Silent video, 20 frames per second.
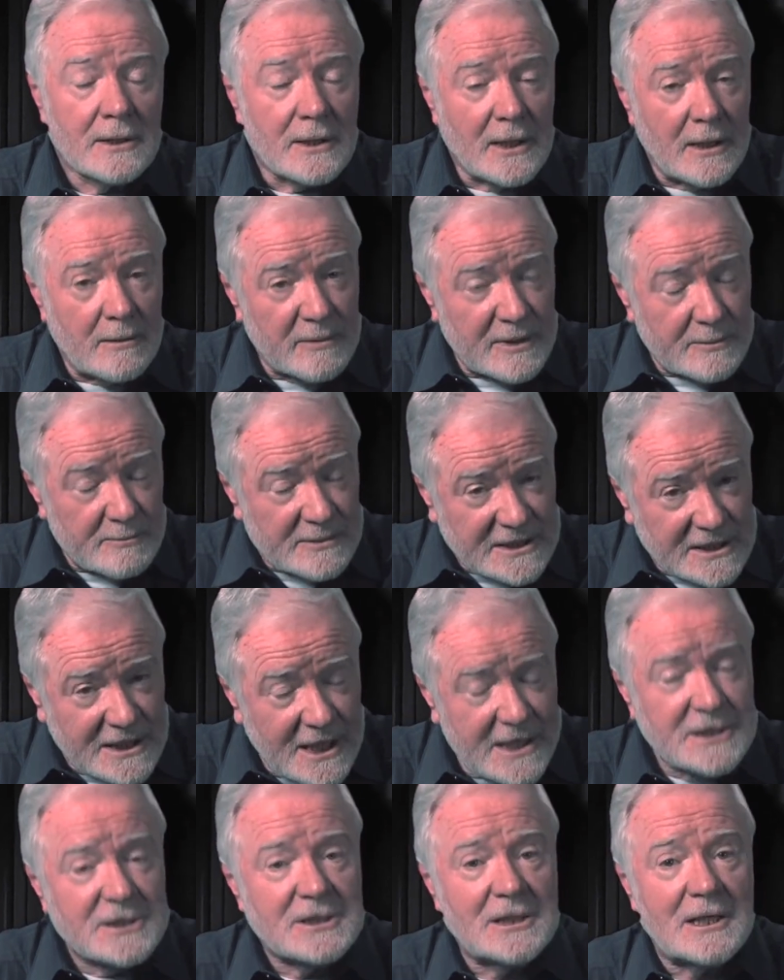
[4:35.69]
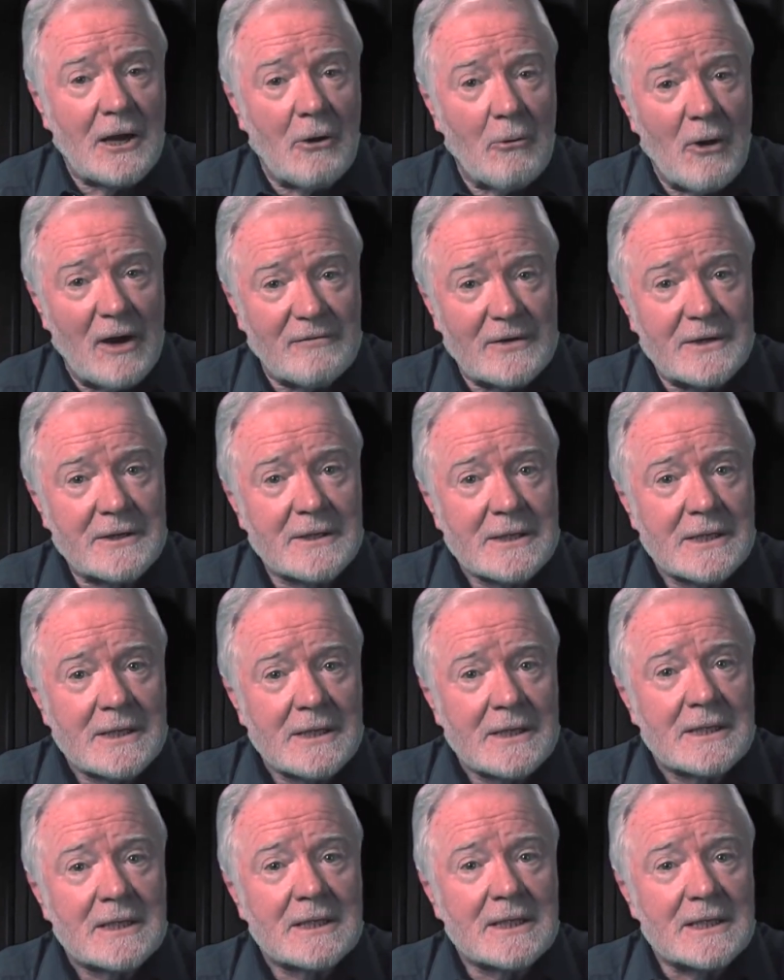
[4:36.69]
The implementation, however,
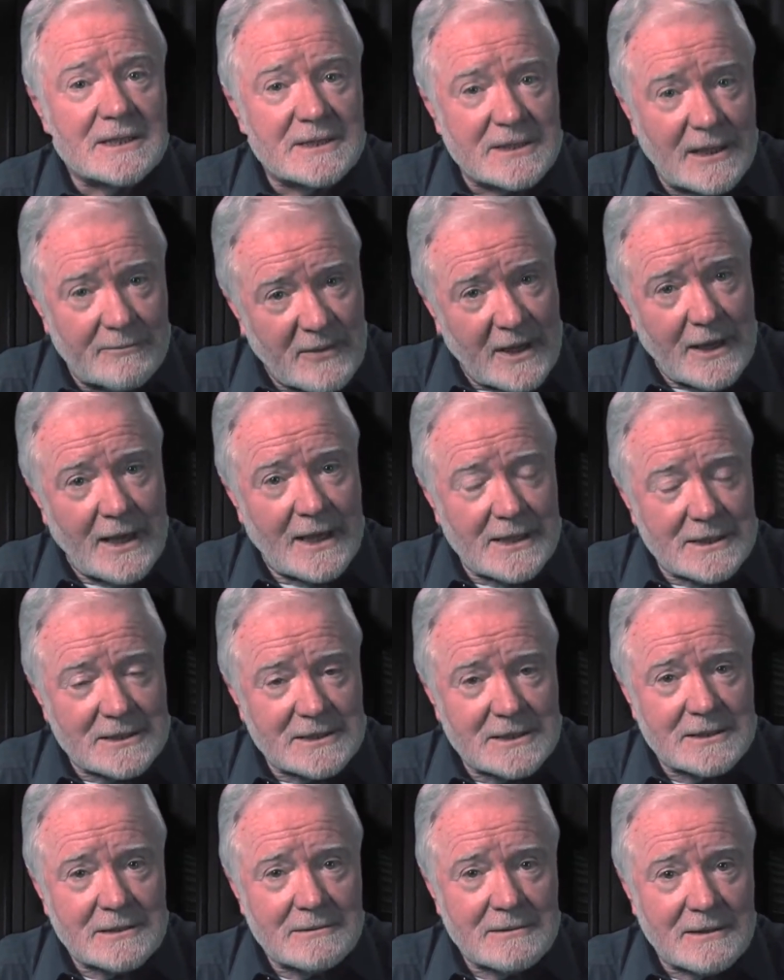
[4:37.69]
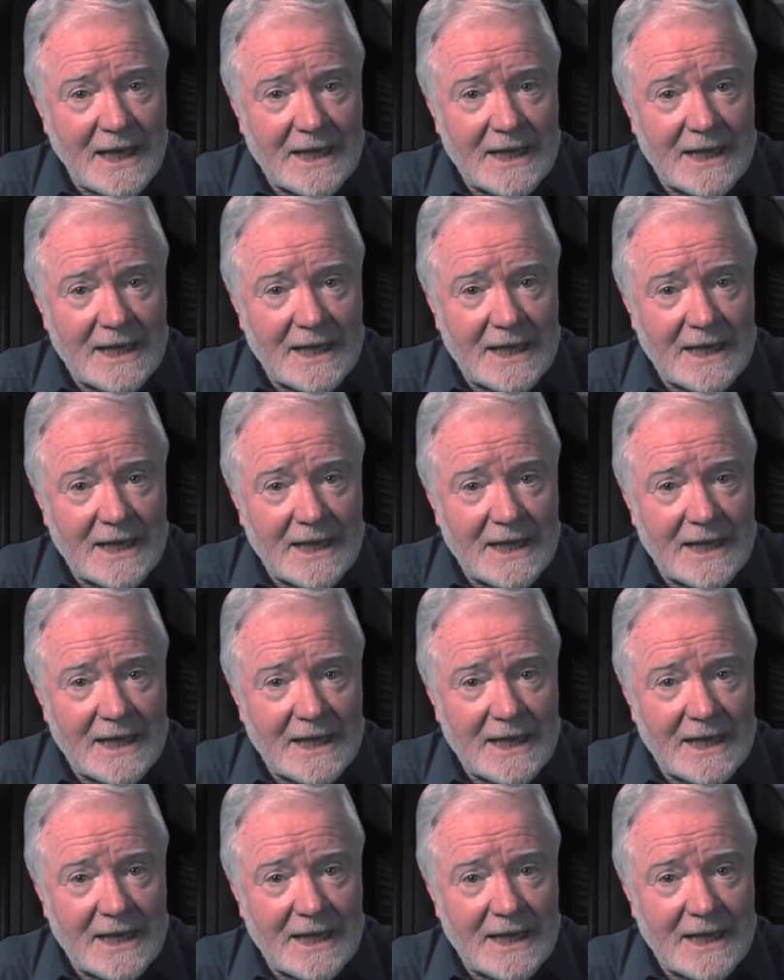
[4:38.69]
is something else.